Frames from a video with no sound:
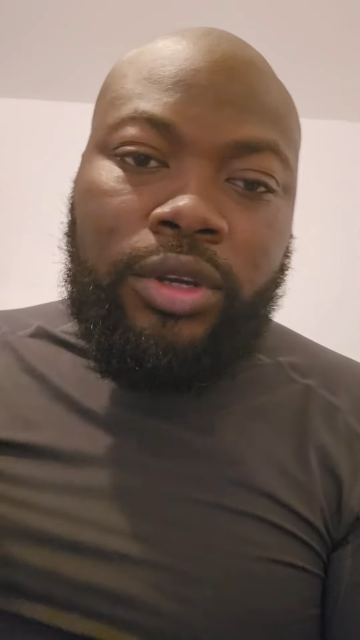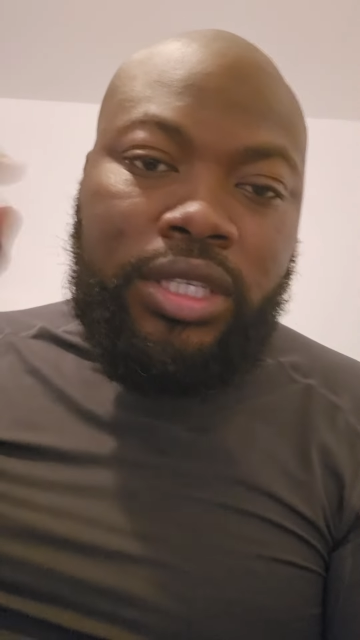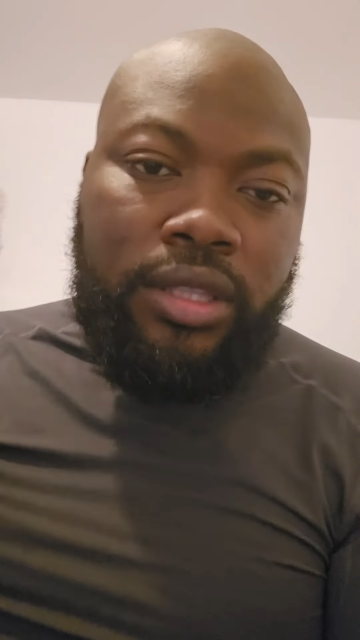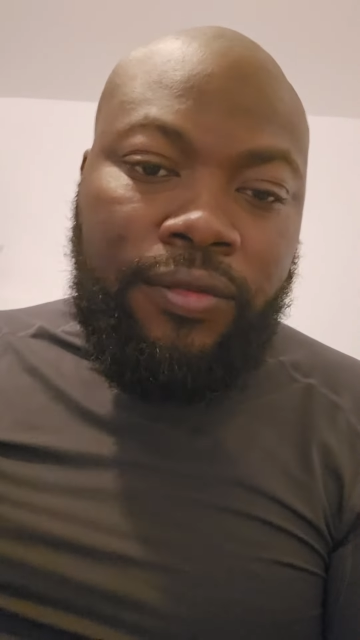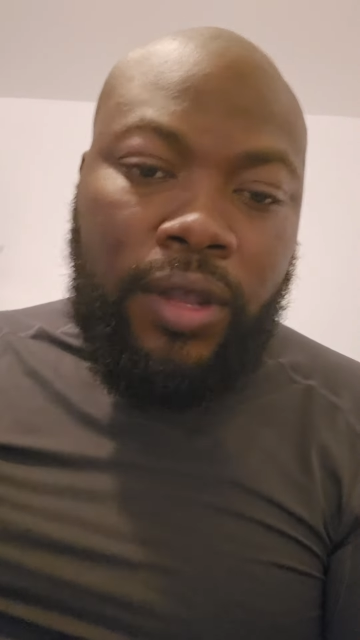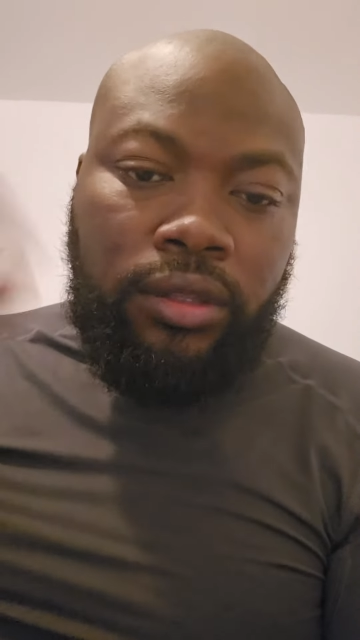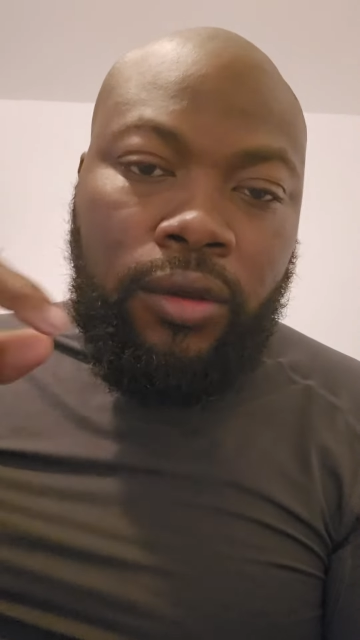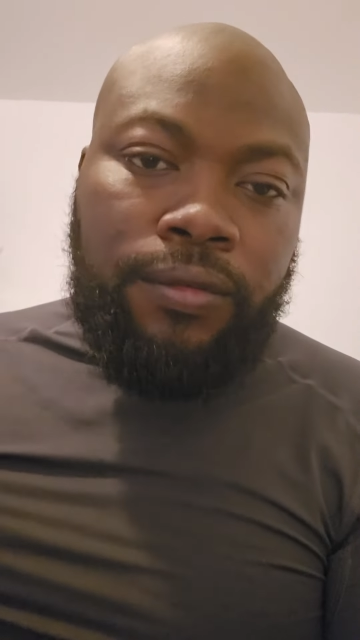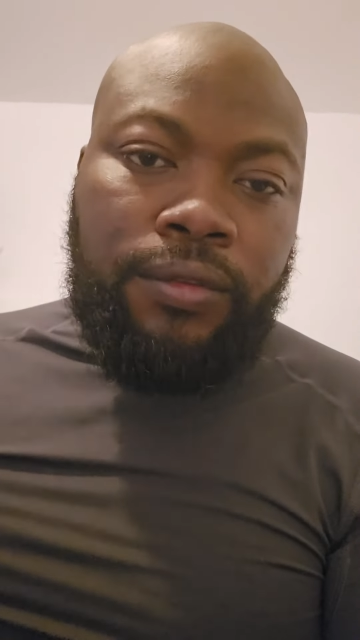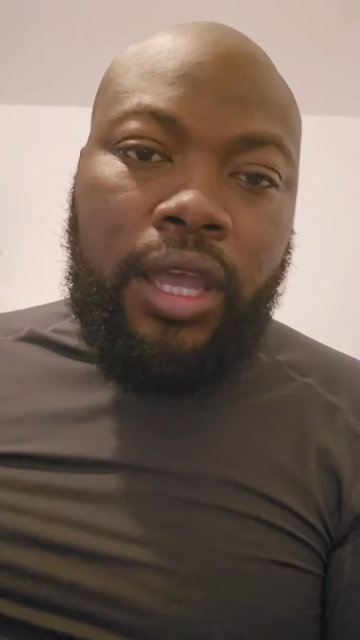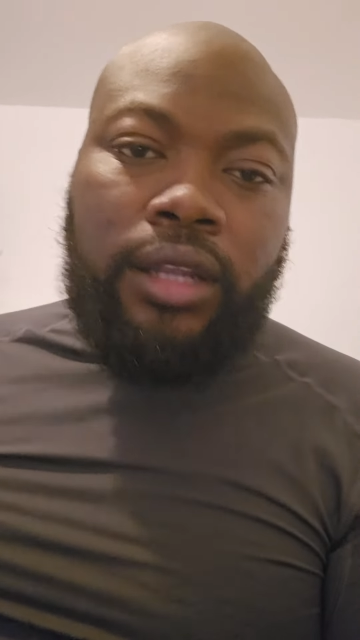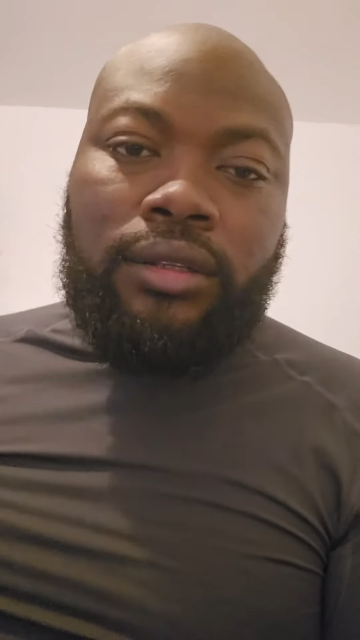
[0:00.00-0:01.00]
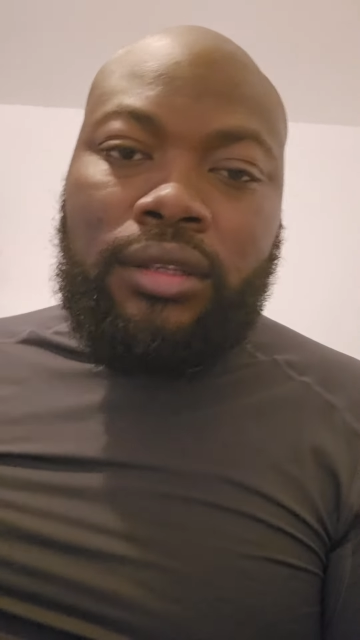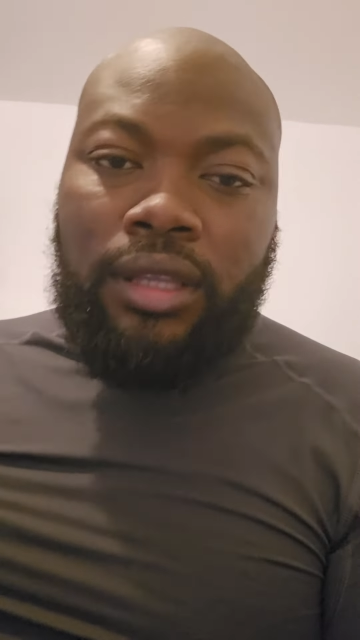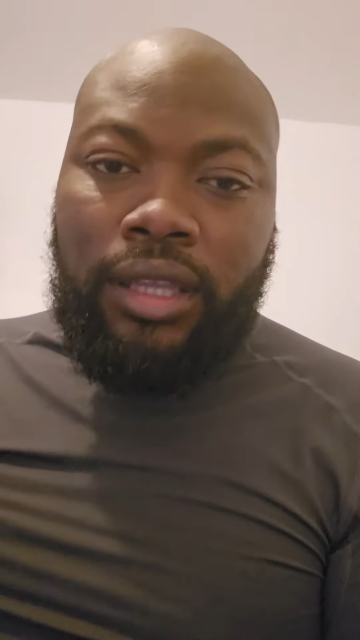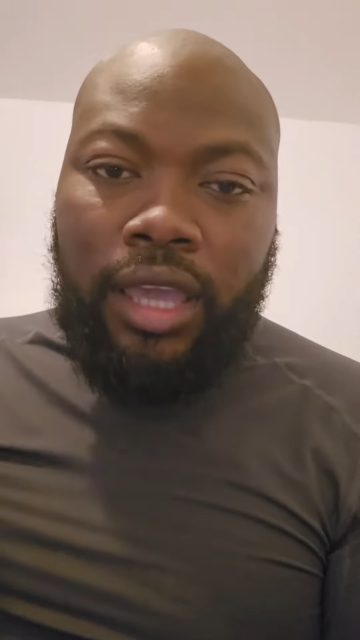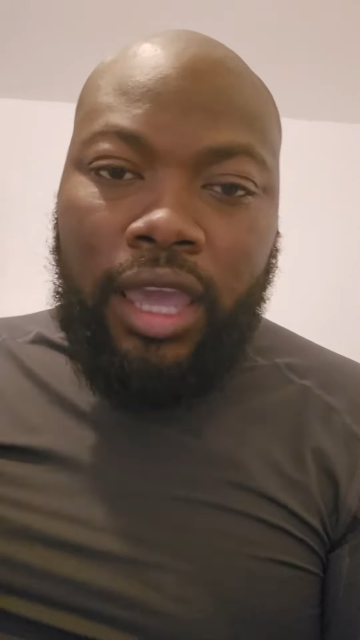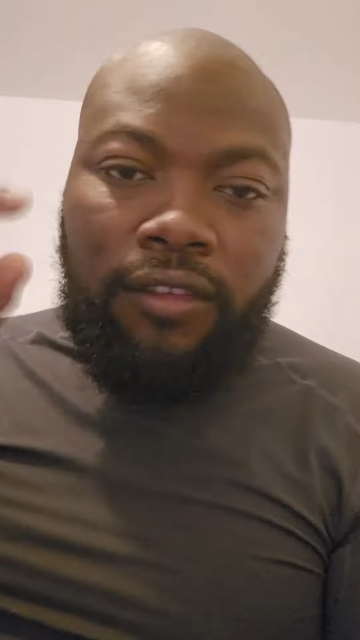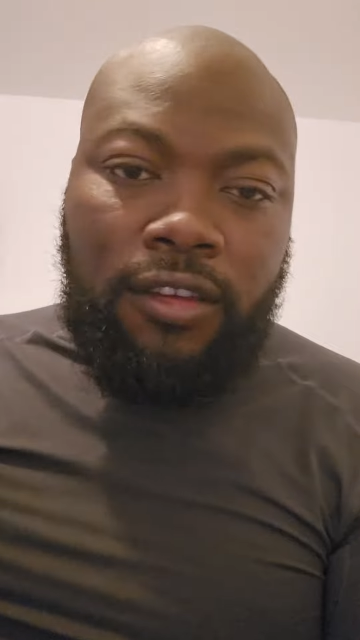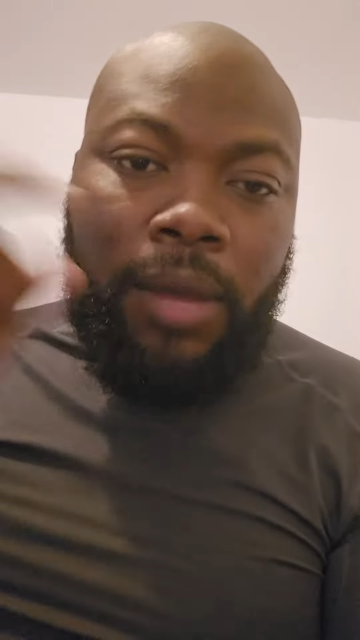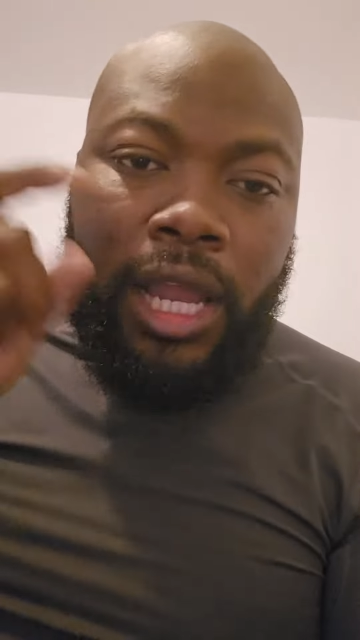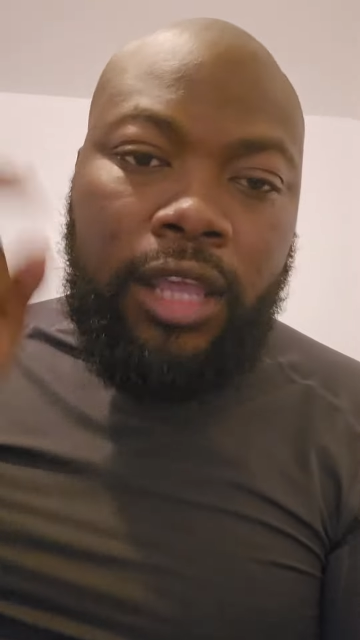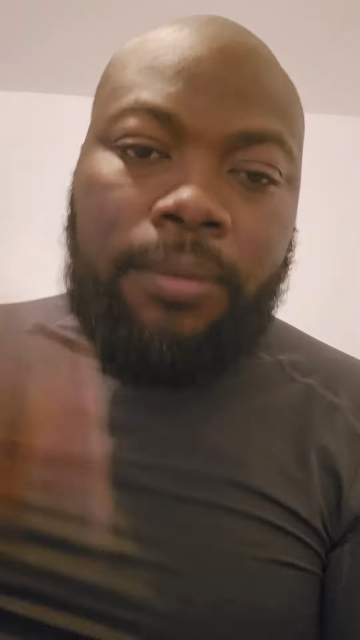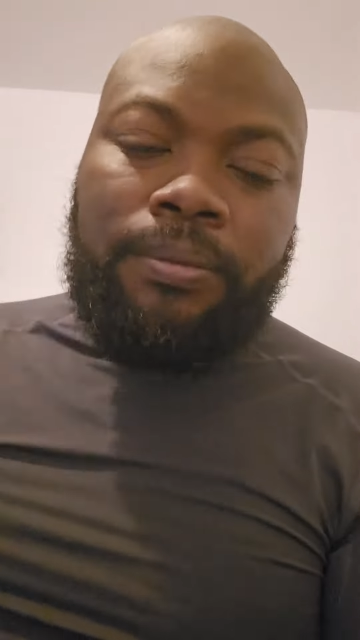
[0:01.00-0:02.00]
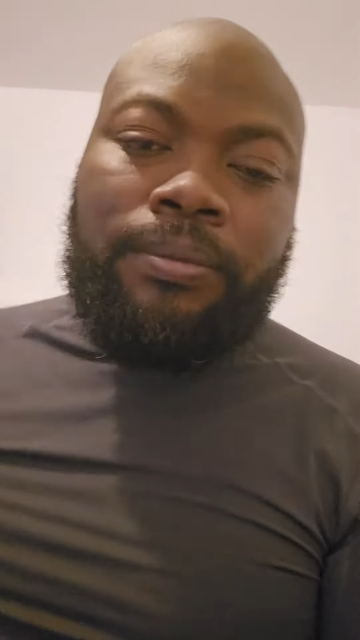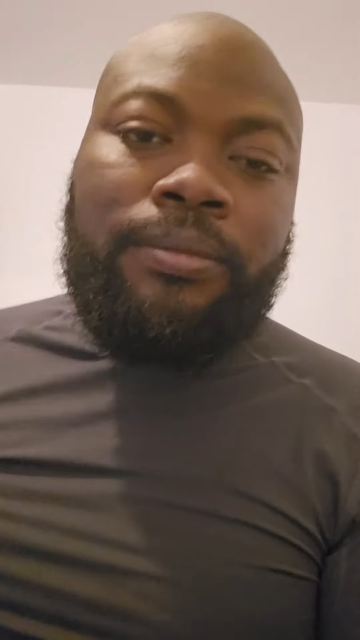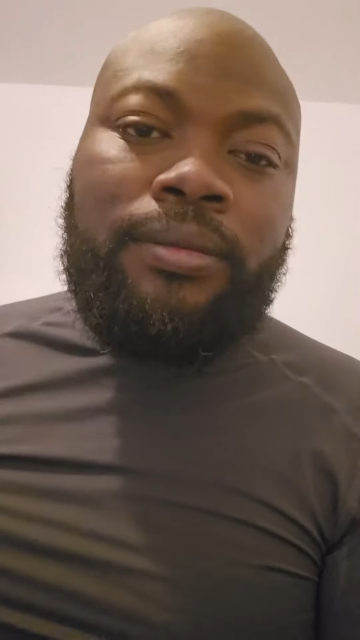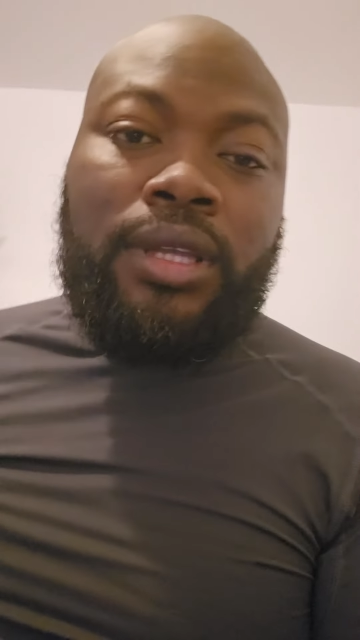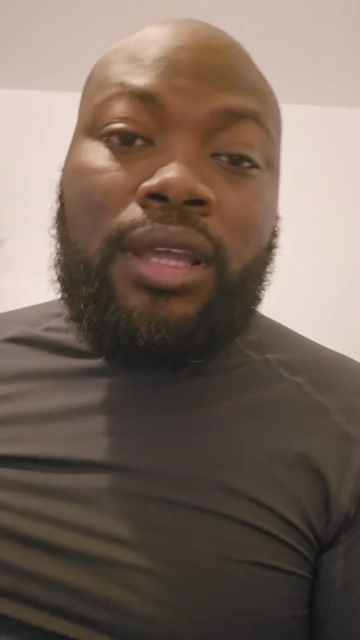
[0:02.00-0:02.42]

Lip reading: Christopher Tufton gave him a limb,